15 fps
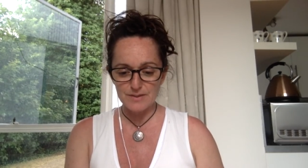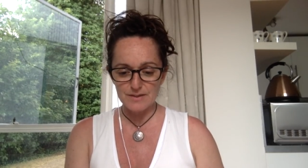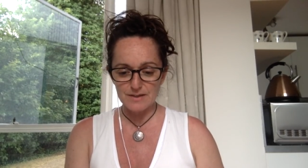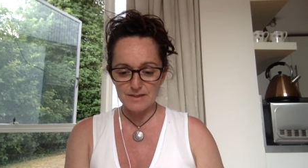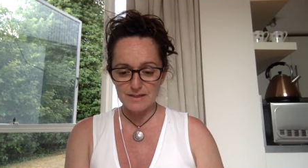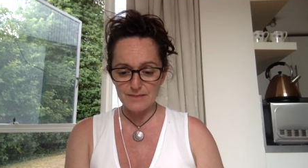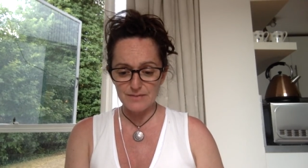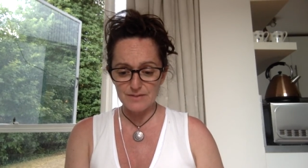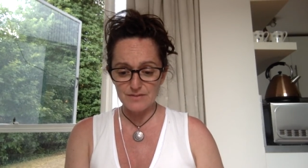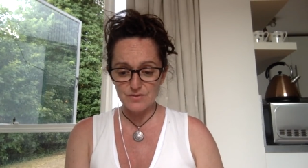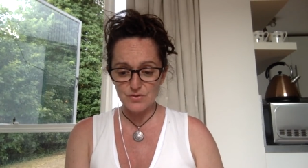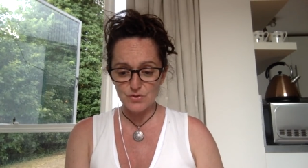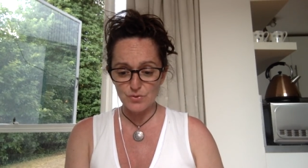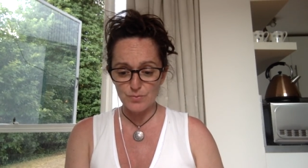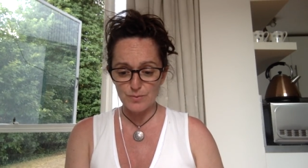Did I leave it in the
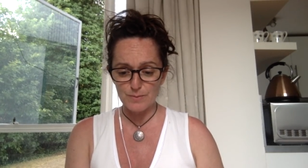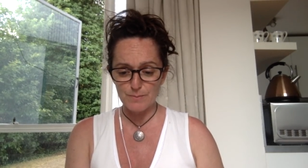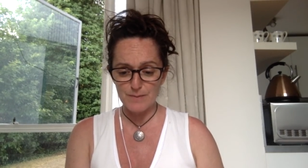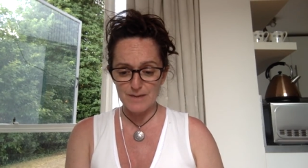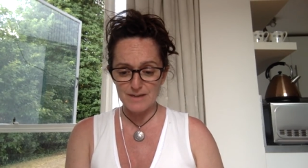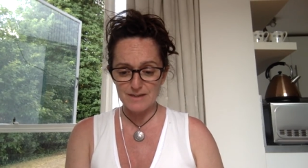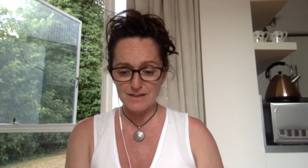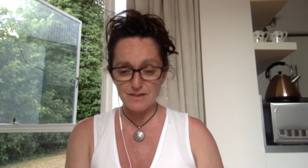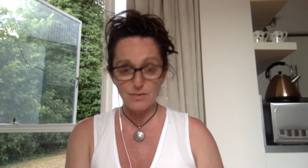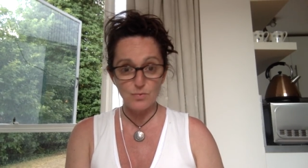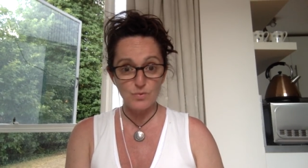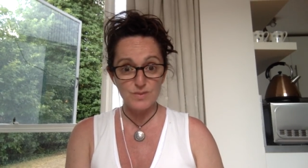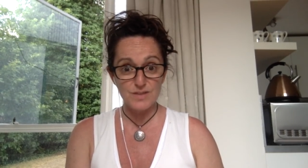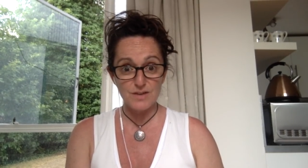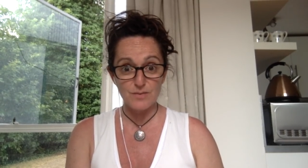supermarket?
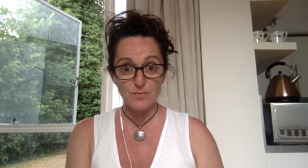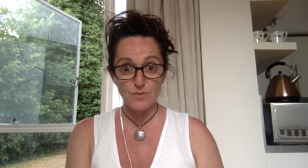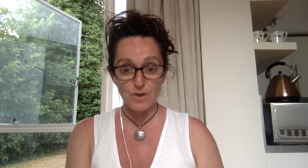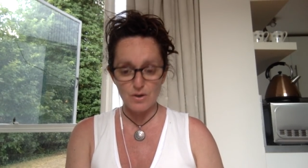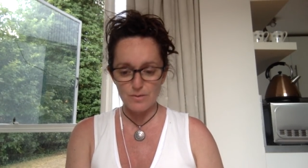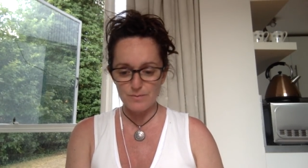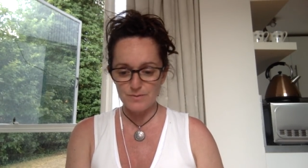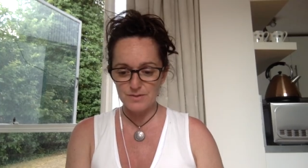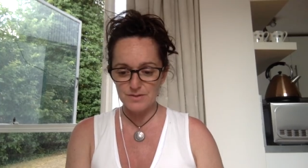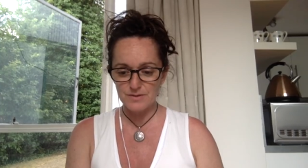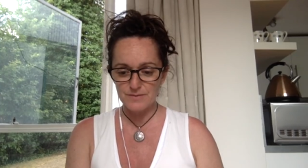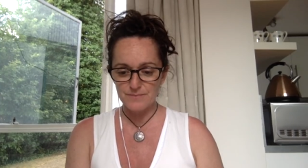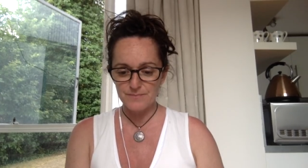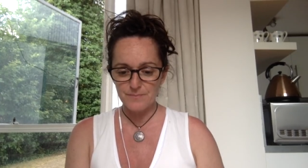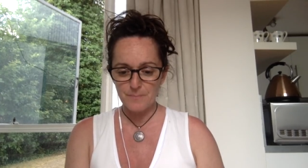Was I robbed?
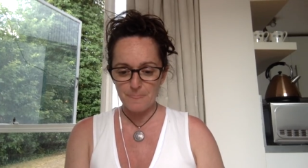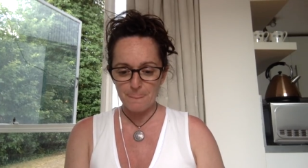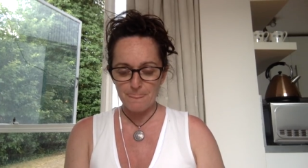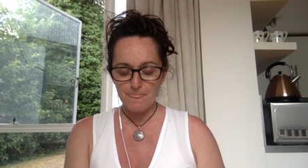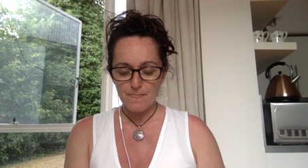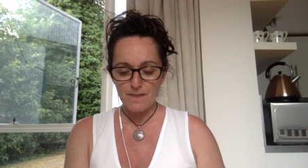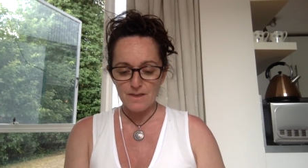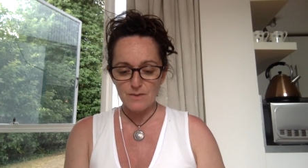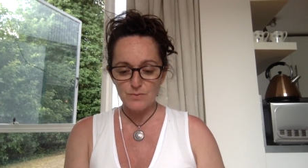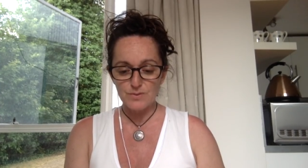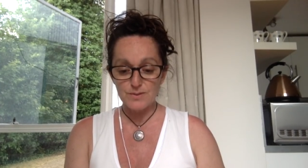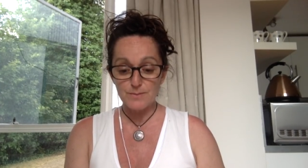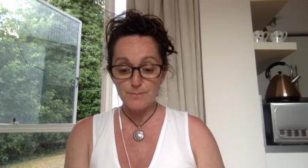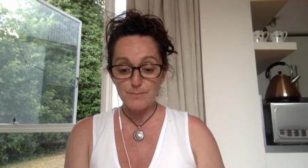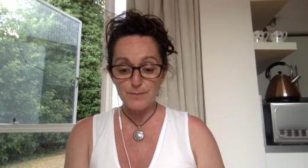It
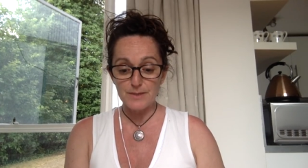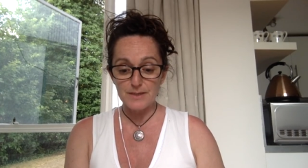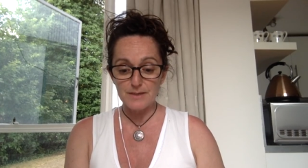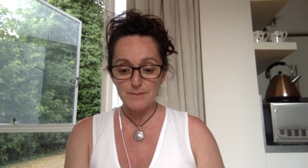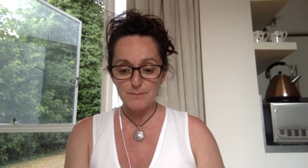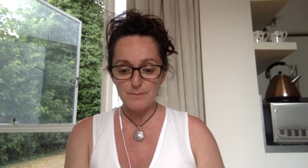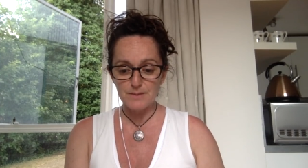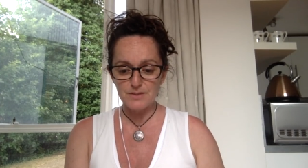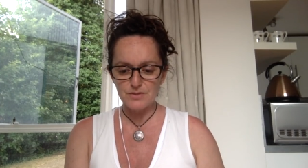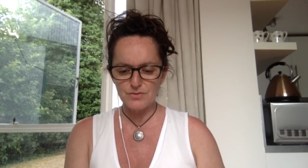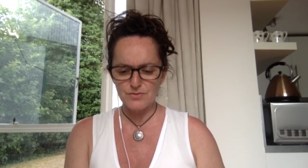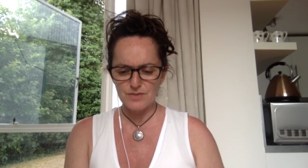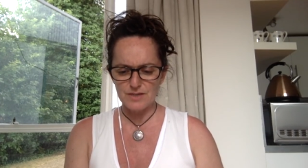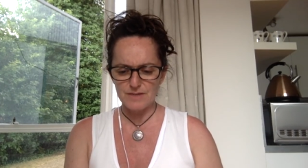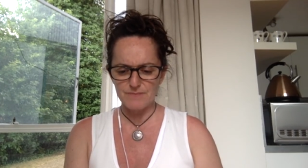was a big
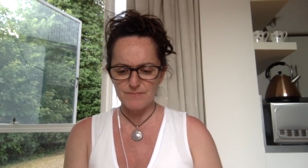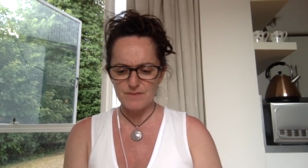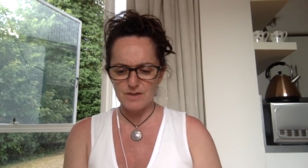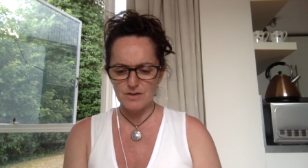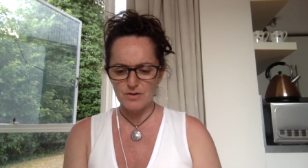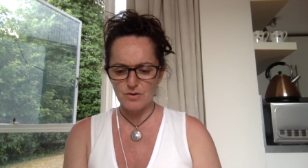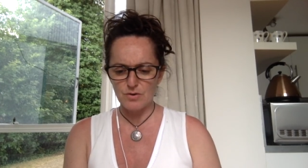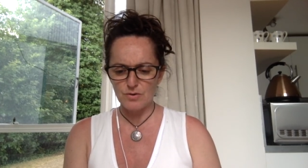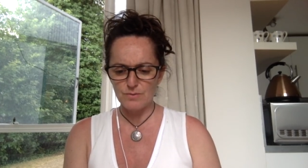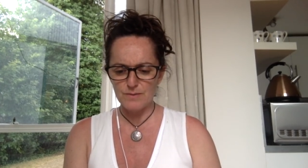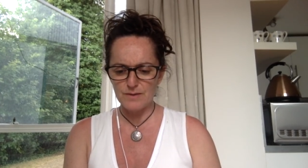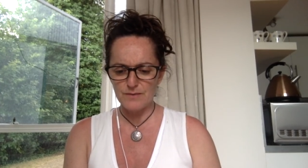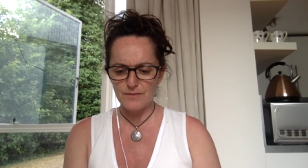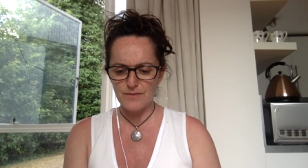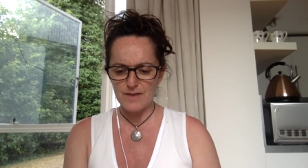mystery. I called
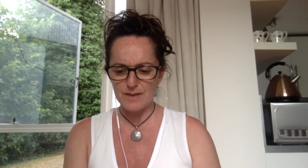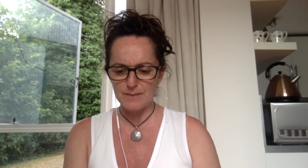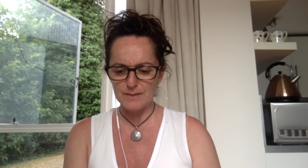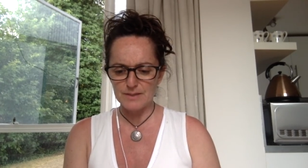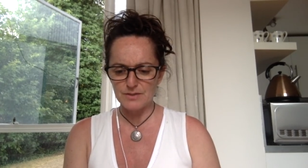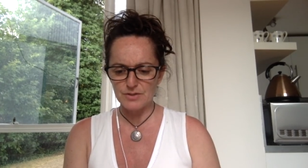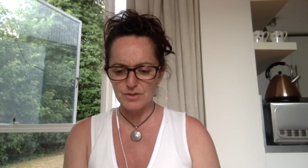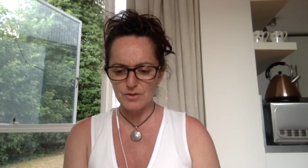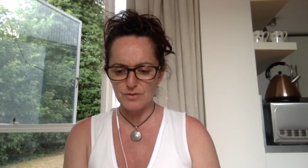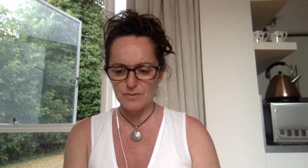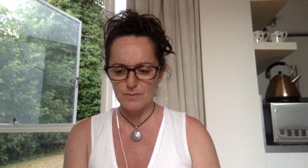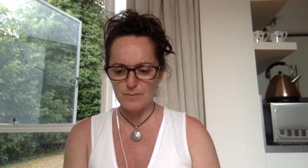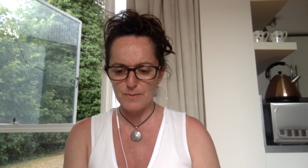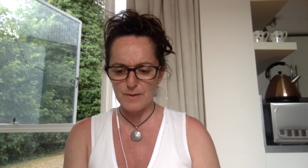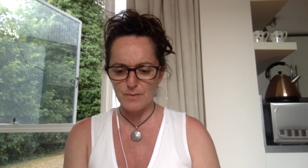my family and told
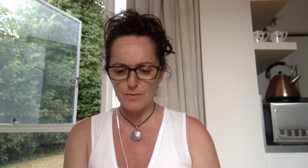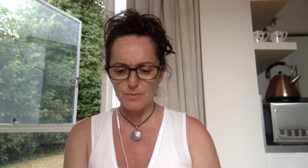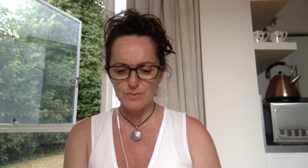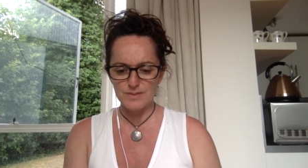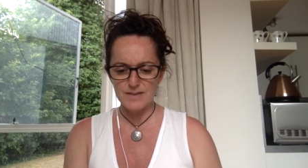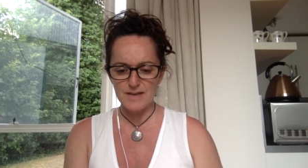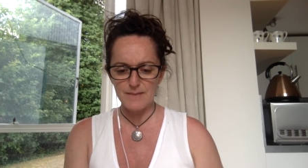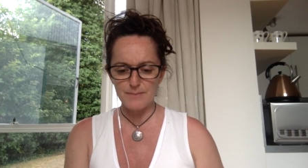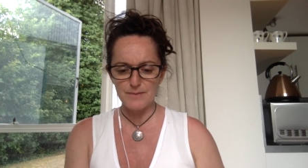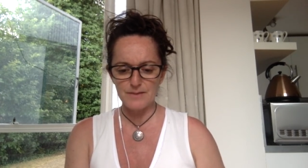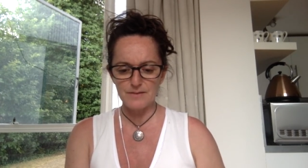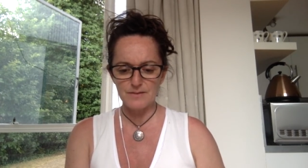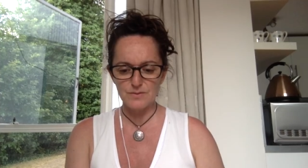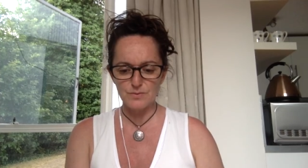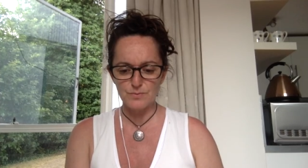them about what was
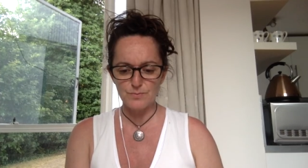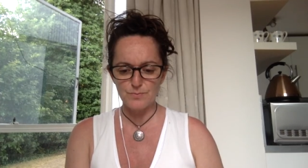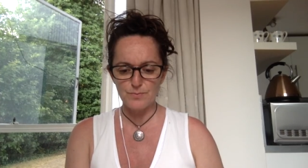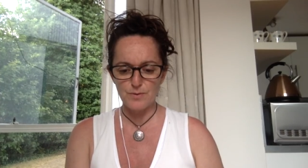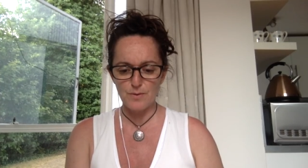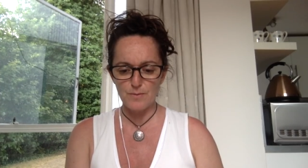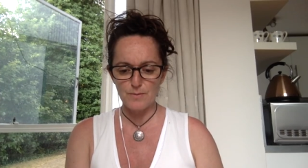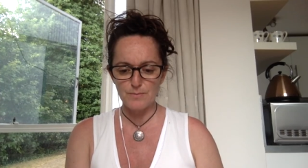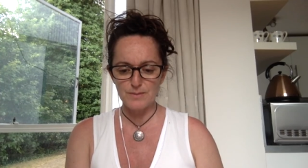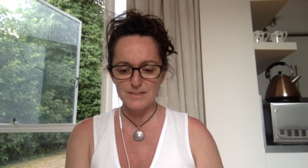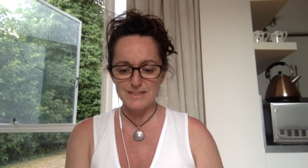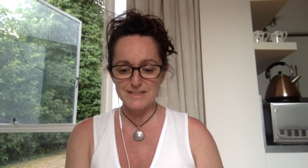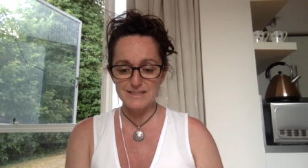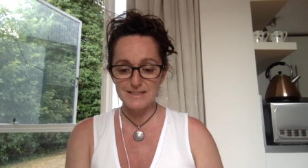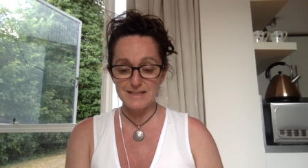happening. This would
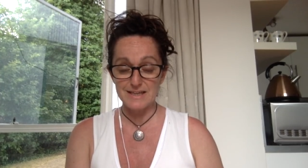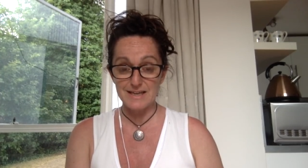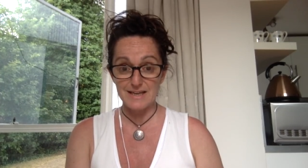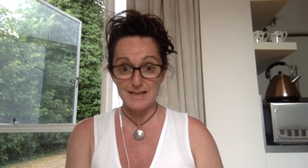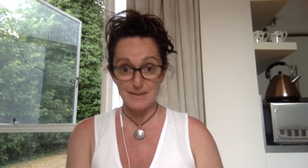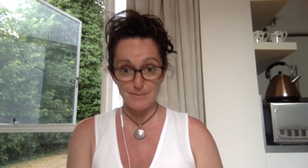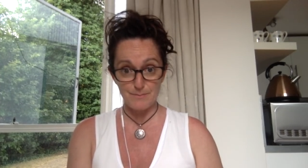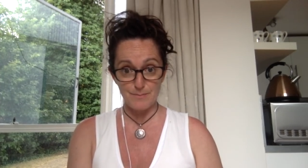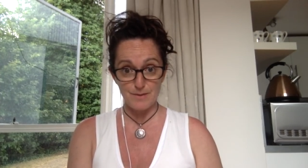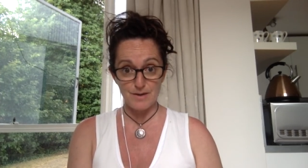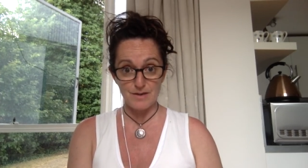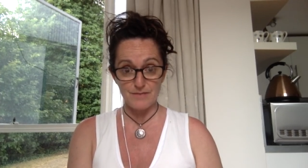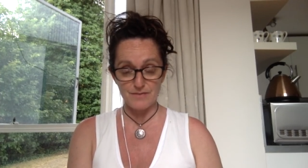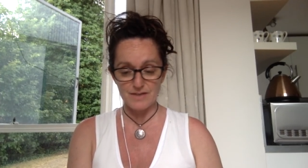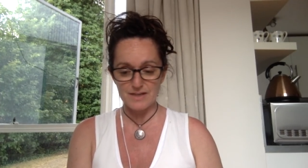probably delay
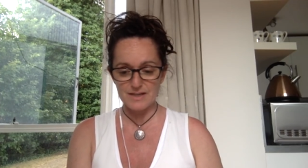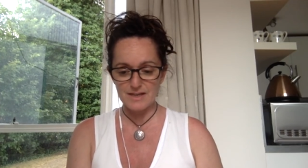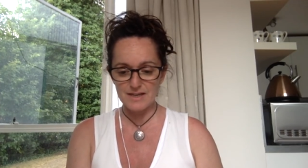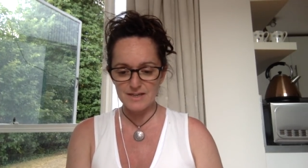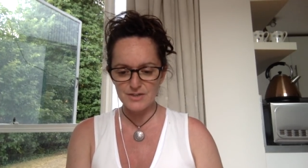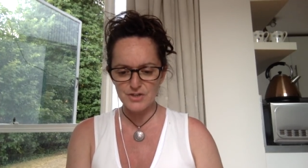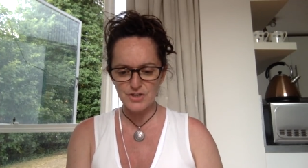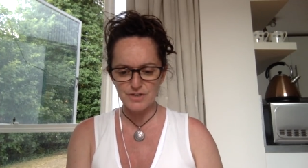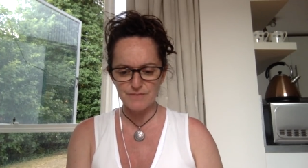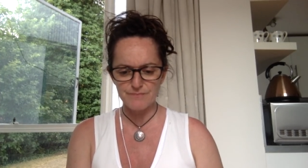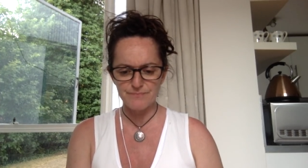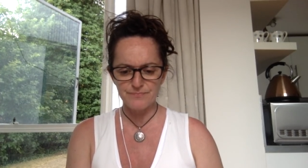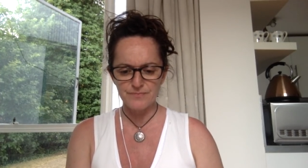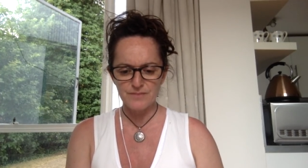my vacation.